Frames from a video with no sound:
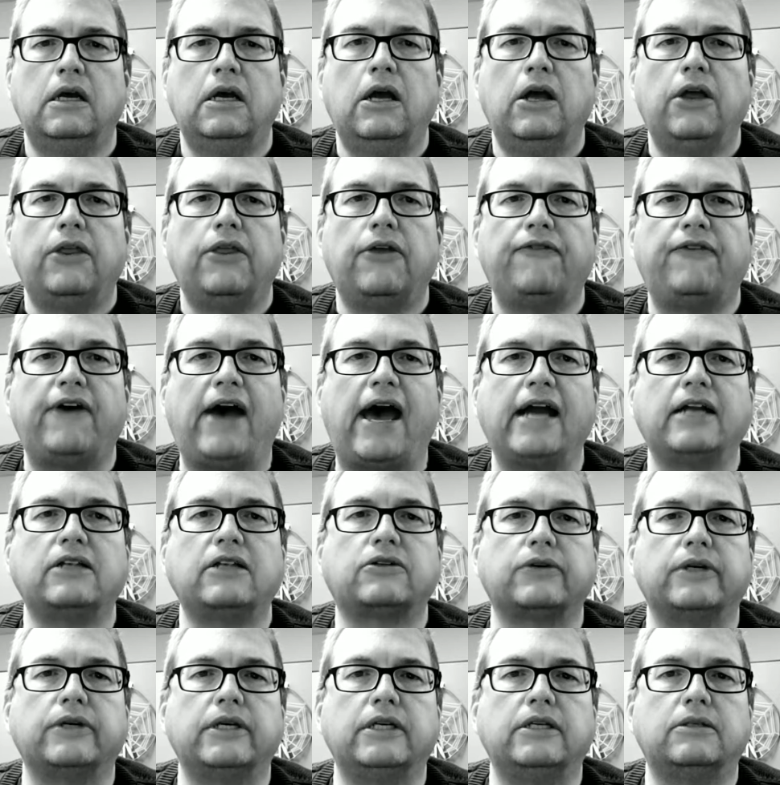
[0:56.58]
The
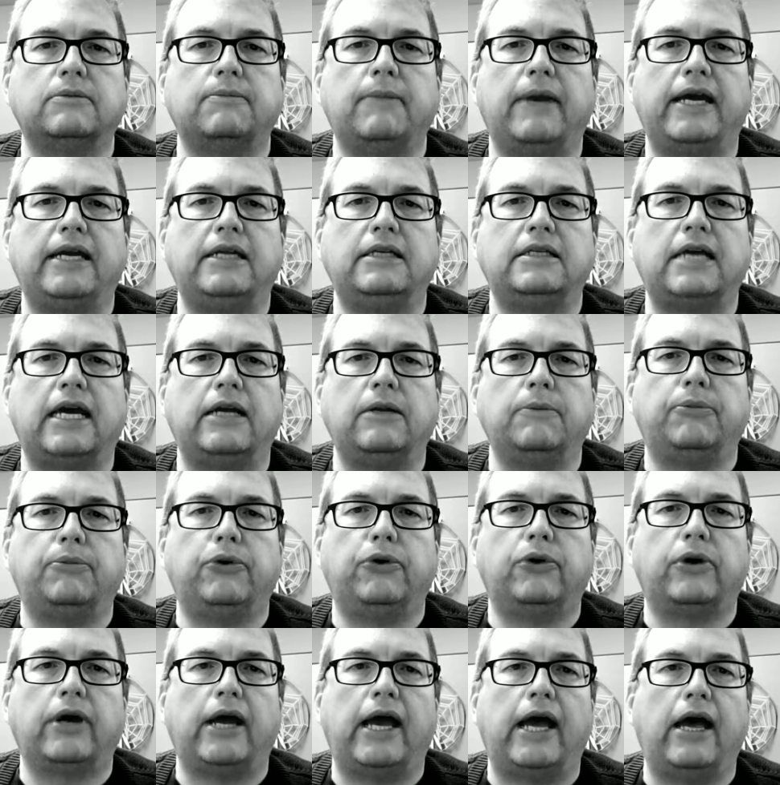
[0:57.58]
factories maintained
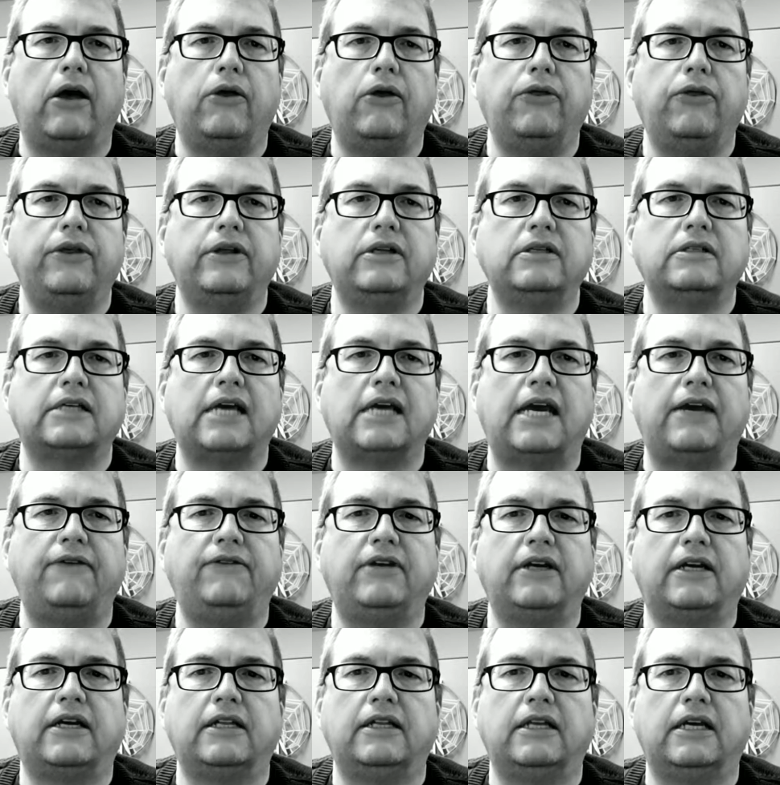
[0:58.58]
poor health and safety
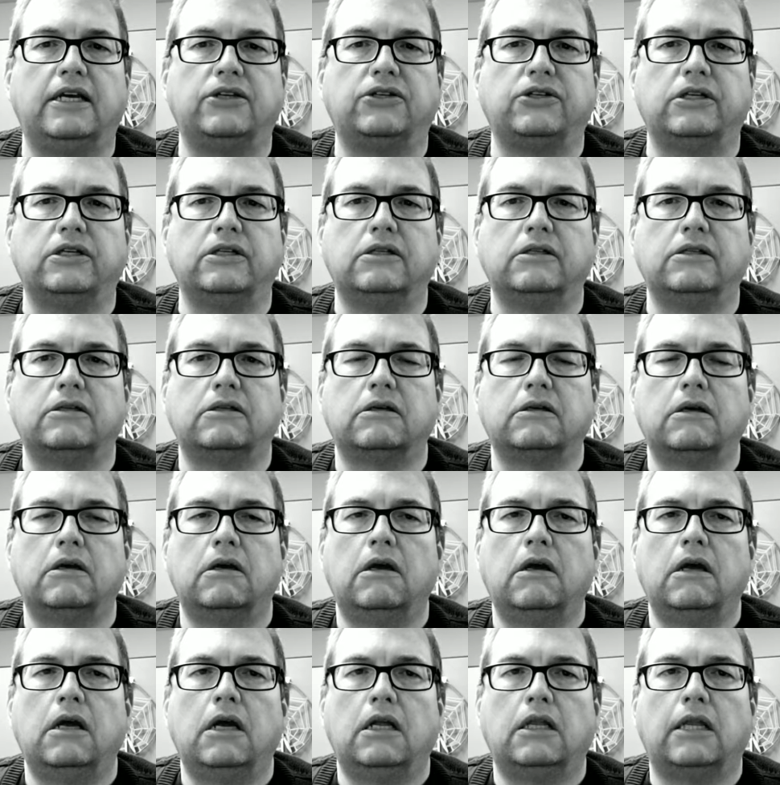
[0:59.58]
conditions.
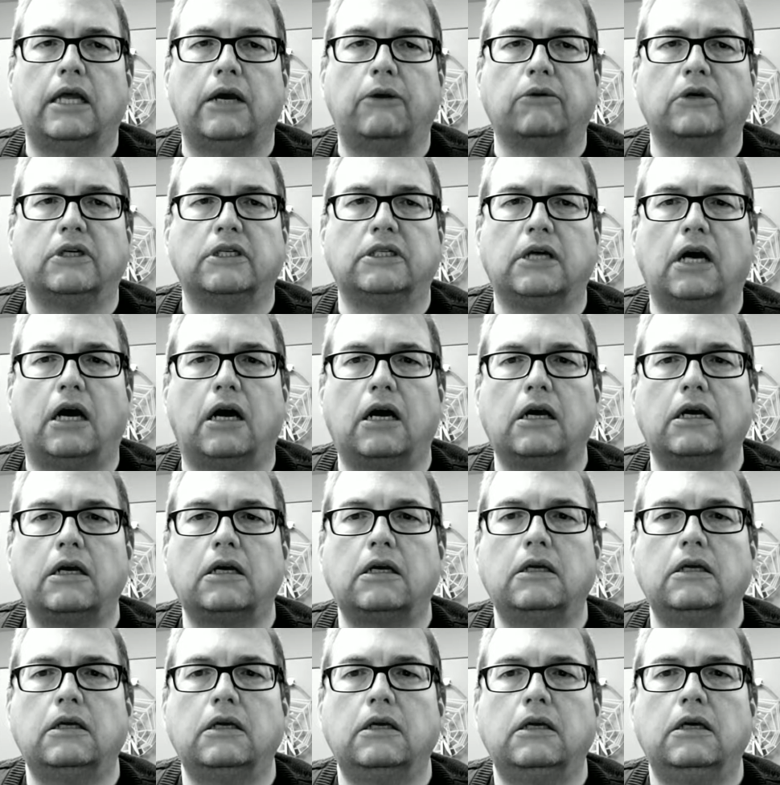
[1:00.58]
They were
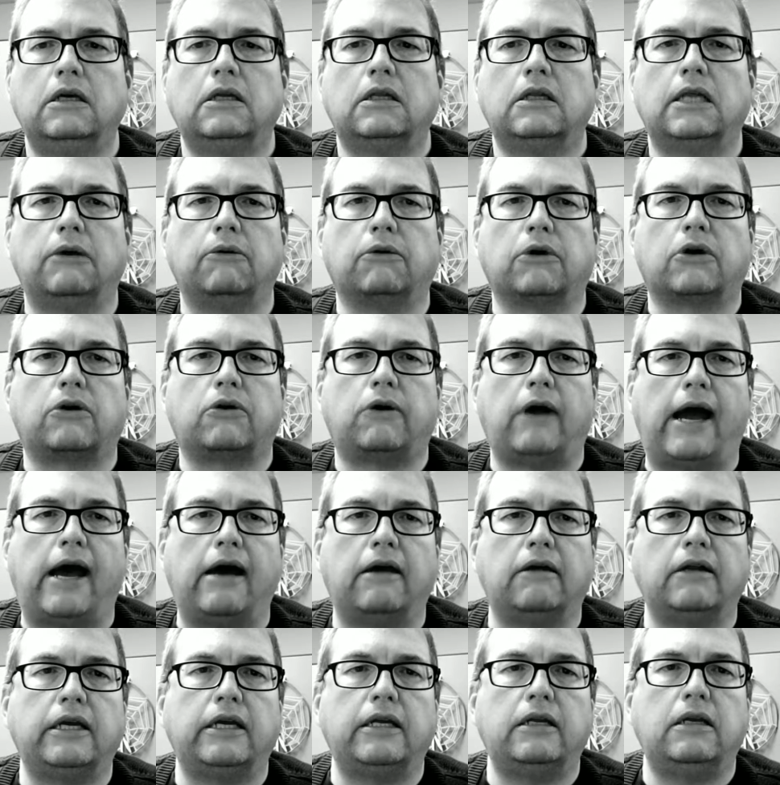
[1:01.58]
dark, they were
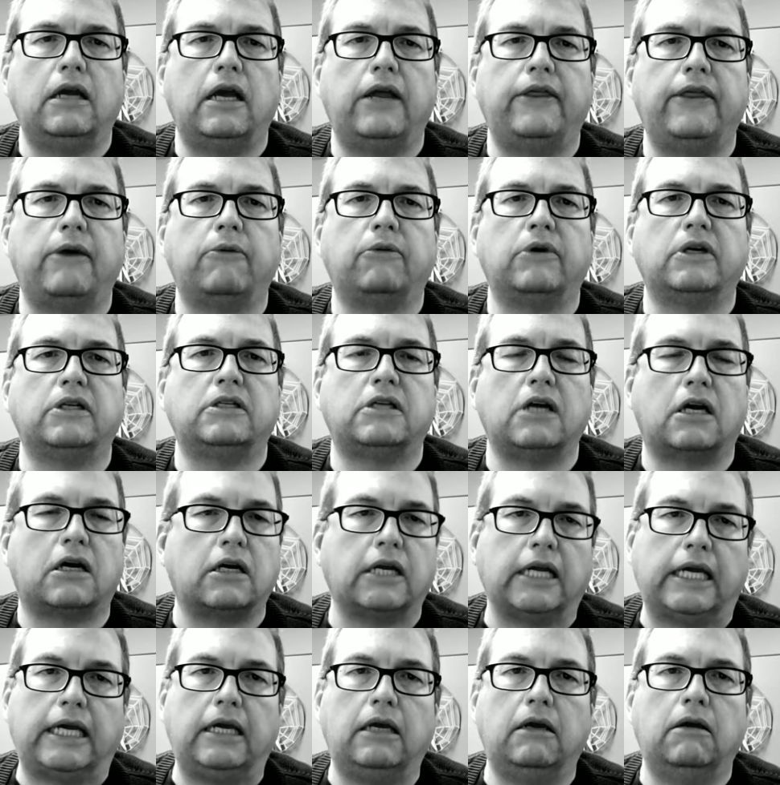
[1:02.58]
crowded, and they were
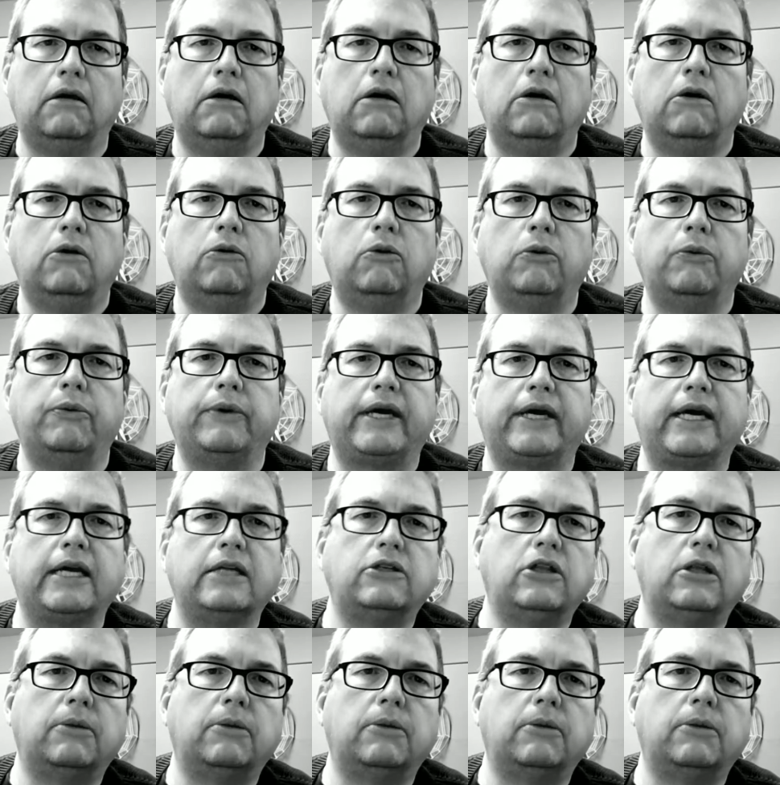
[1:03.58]
dirty. When we get to the